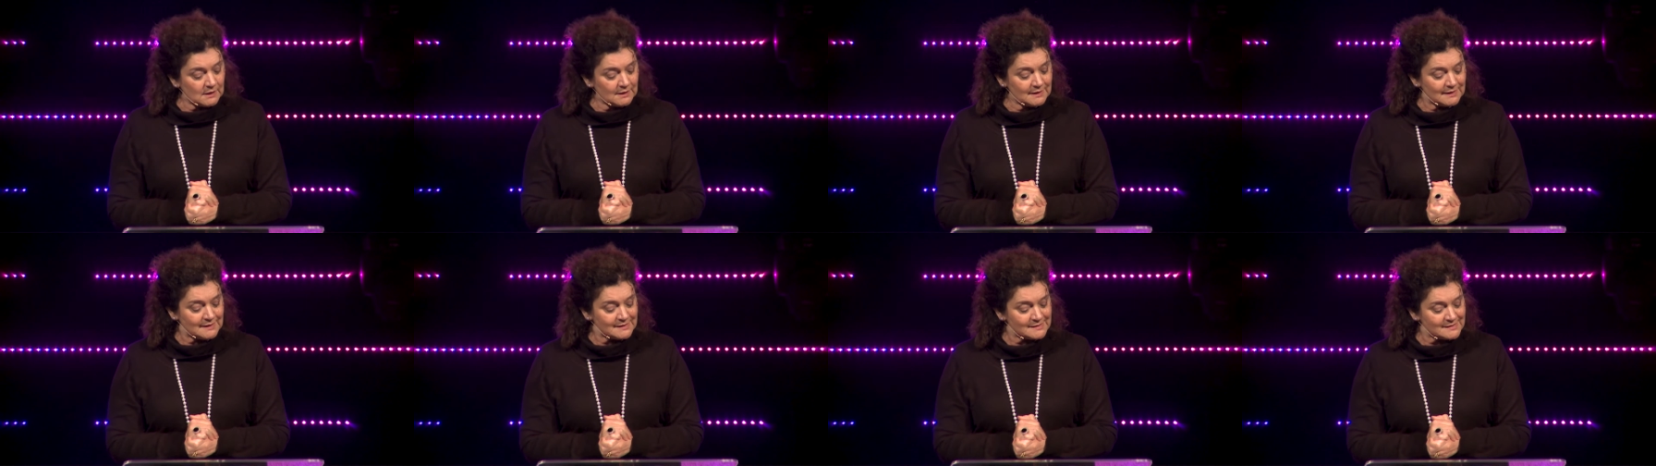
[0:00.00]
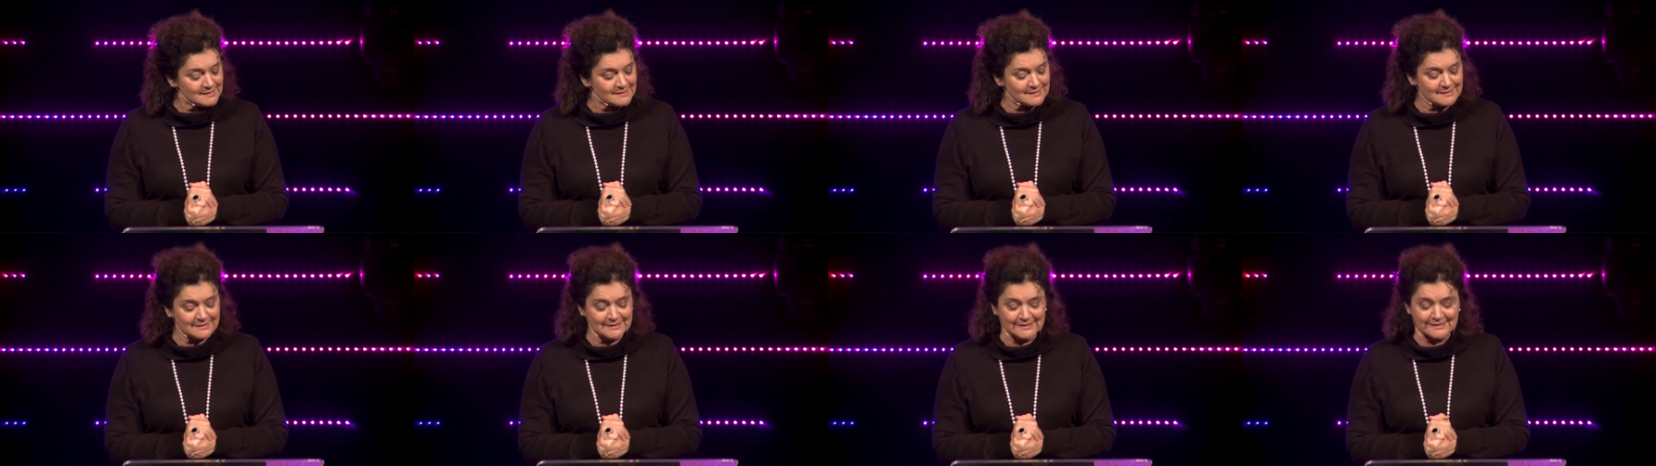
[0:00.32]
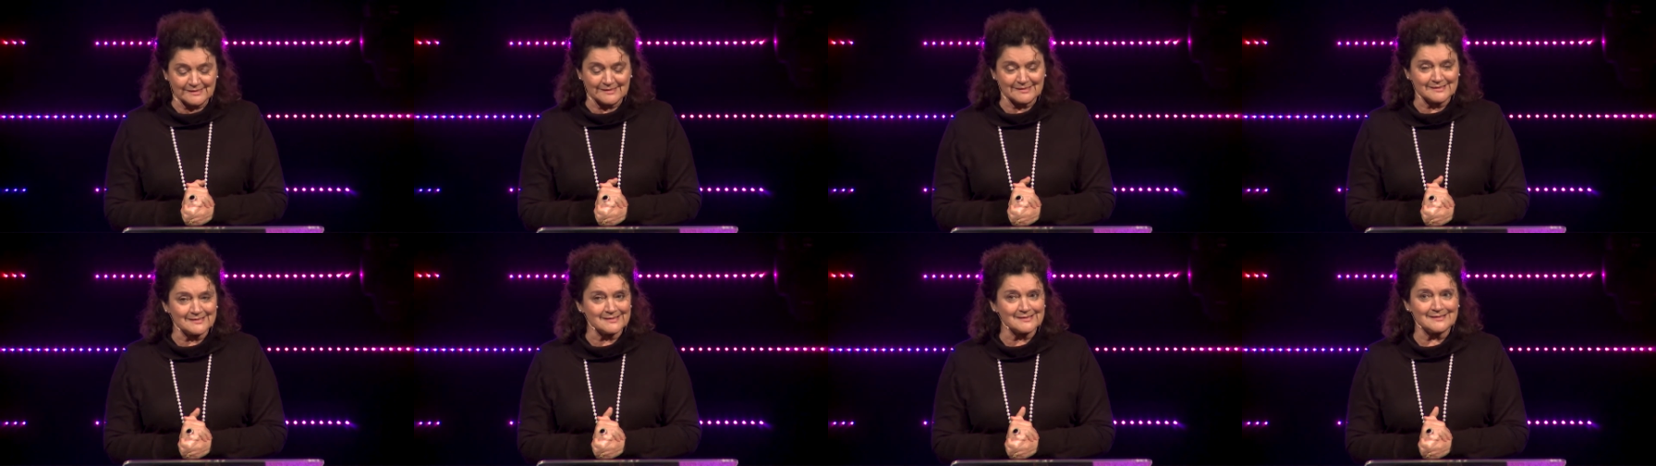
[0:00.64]
It's
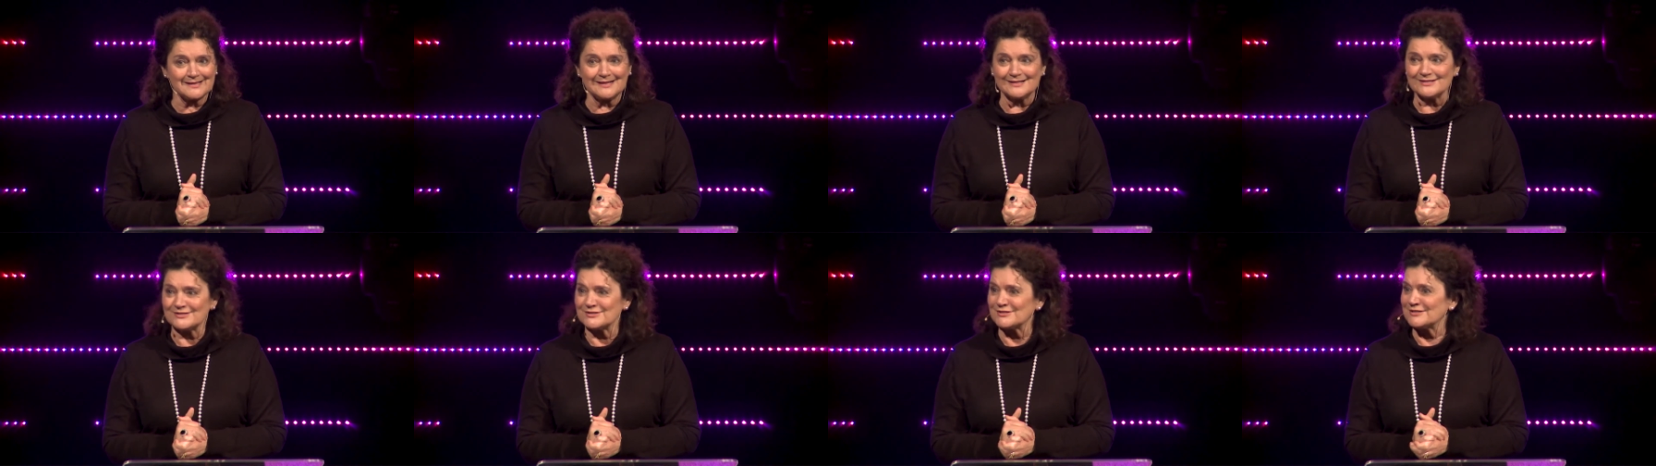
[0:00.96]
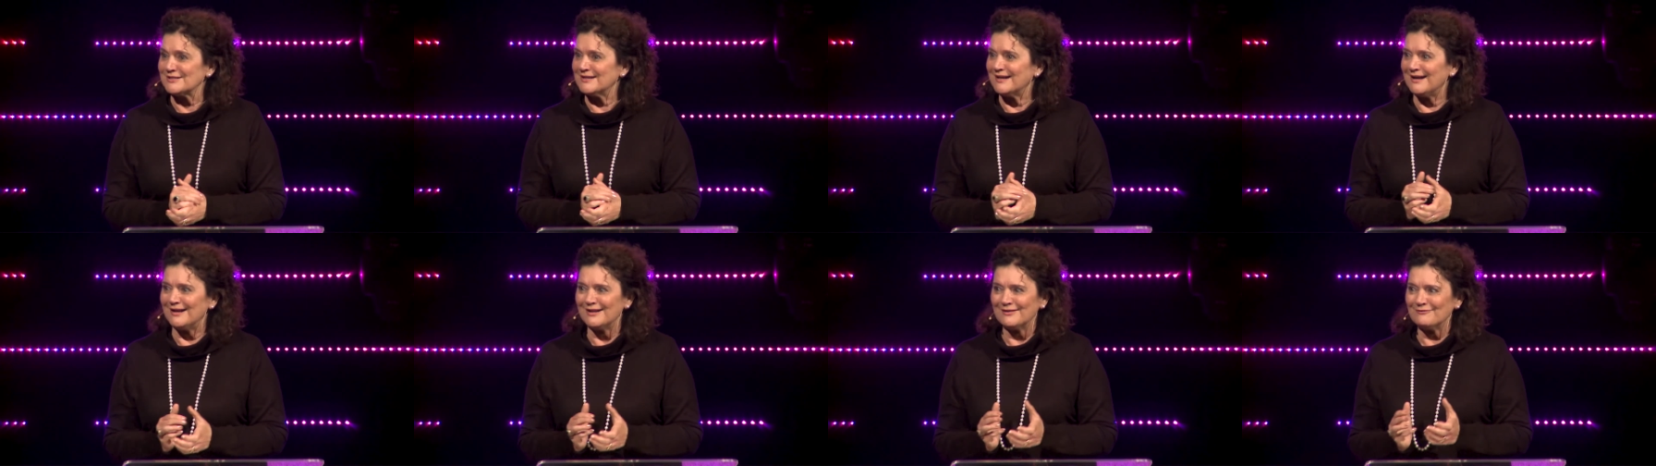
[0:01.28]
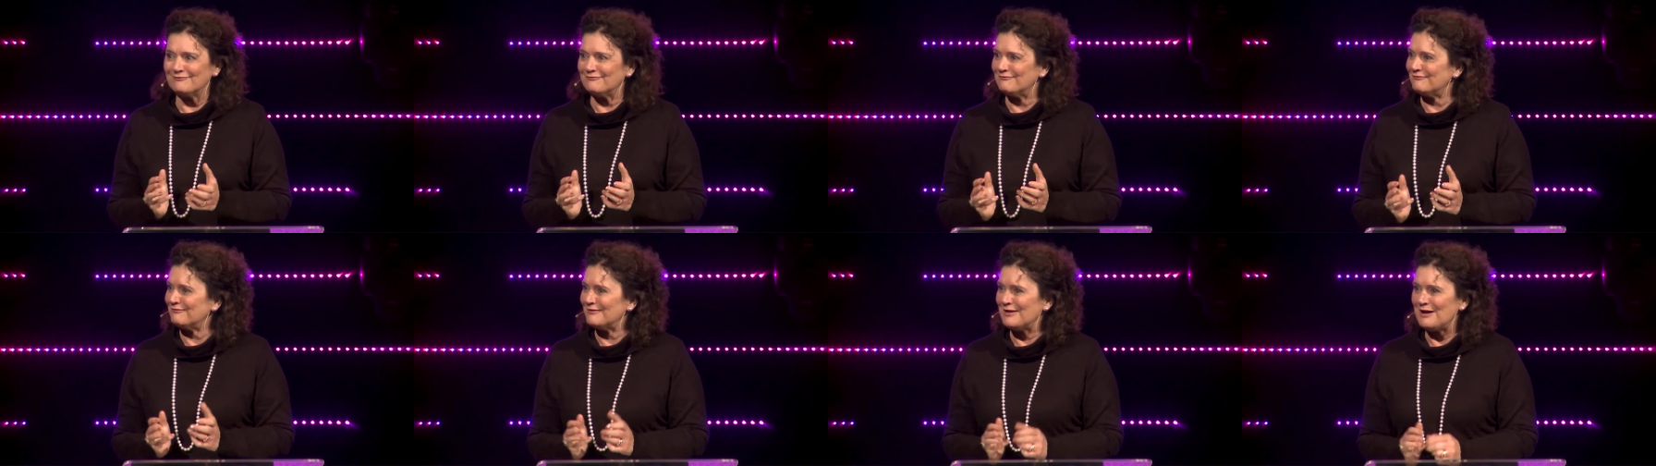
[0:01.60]
just such a
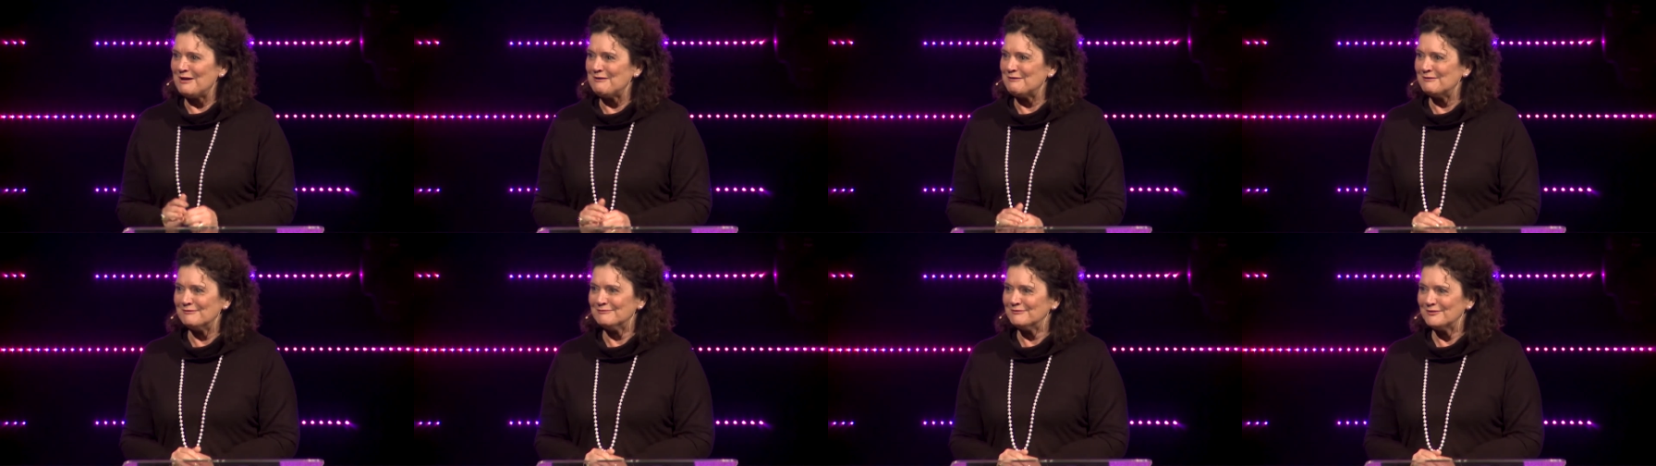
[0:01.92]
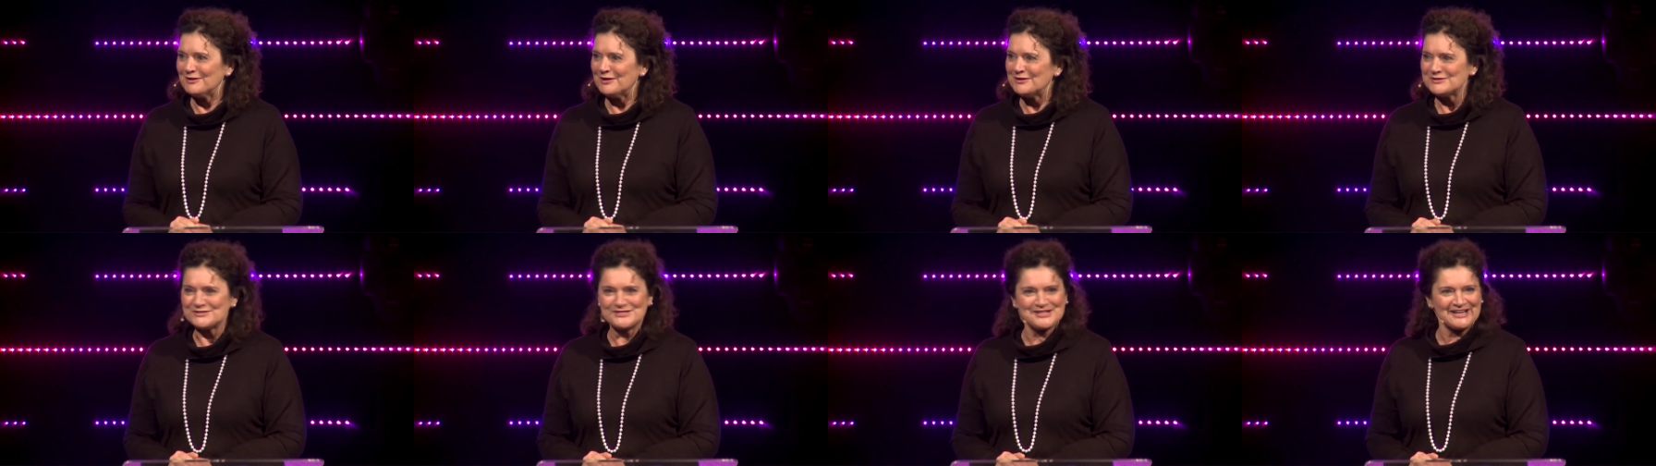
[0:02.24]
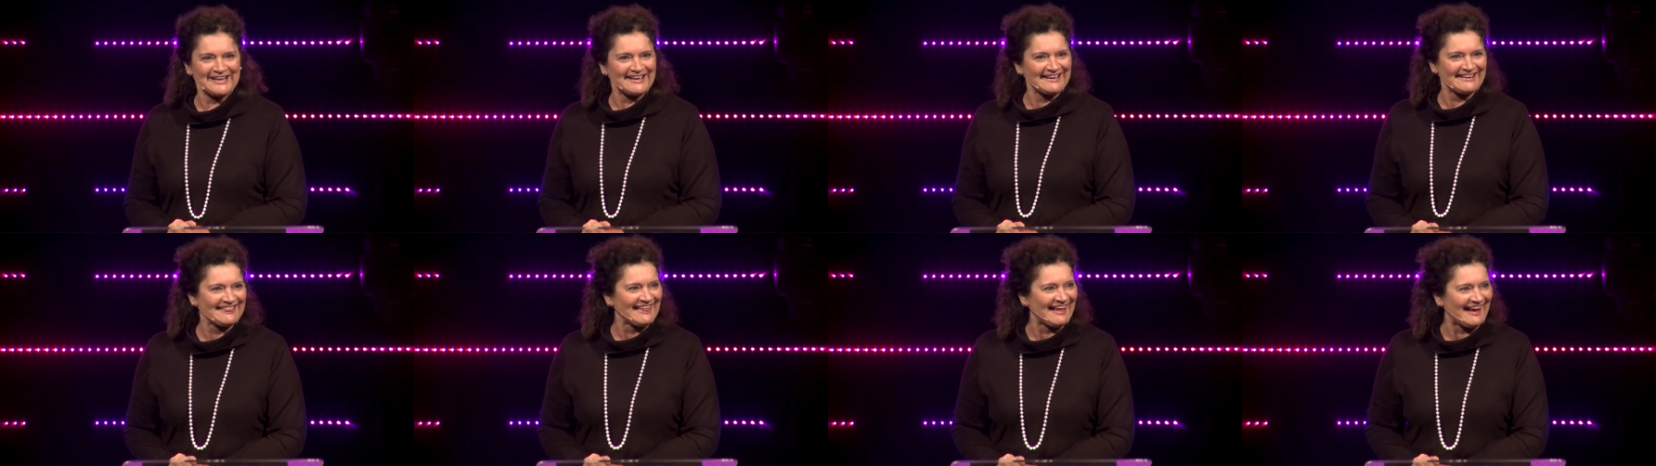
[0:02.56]
flow of
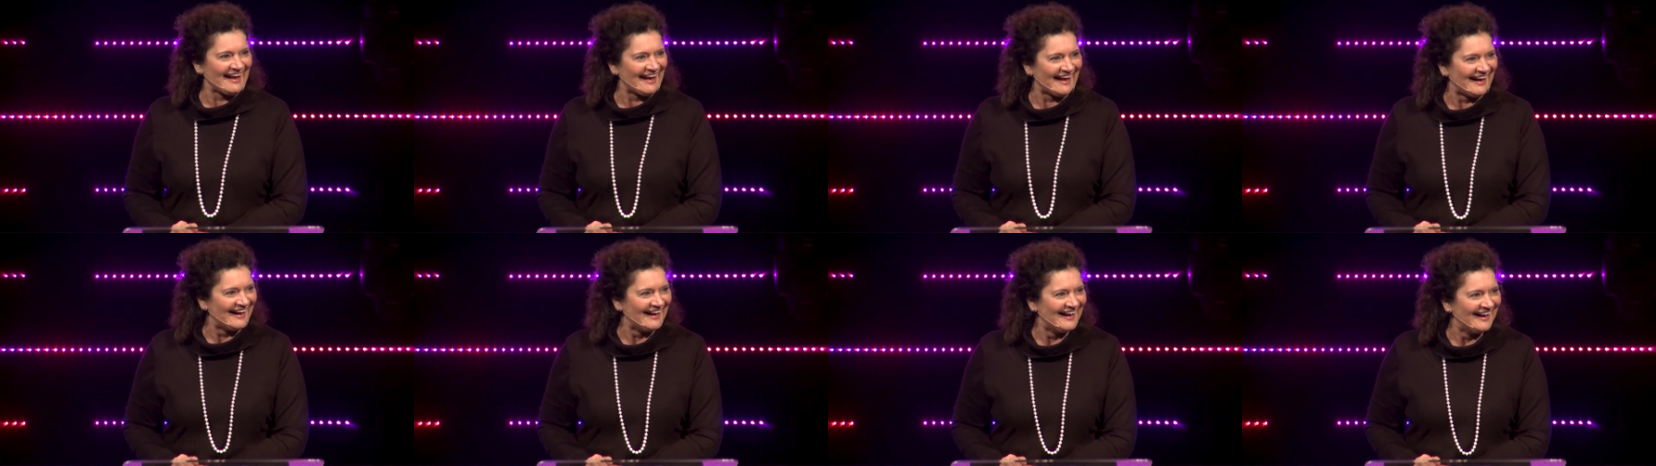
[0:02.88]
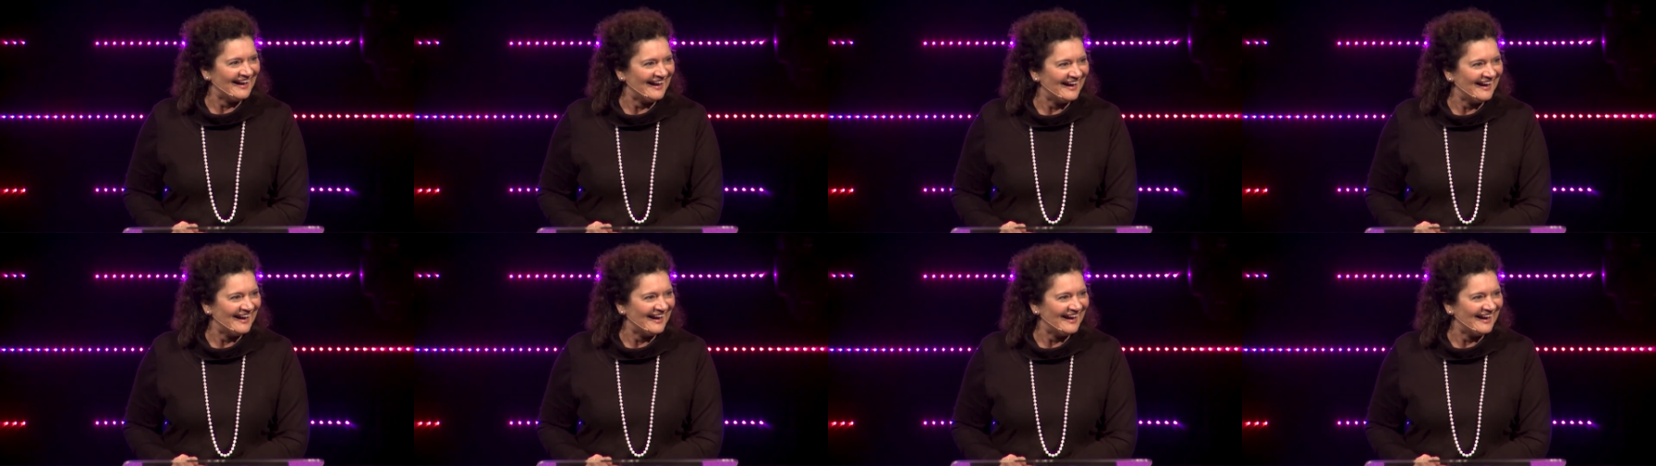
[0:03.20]
logic there.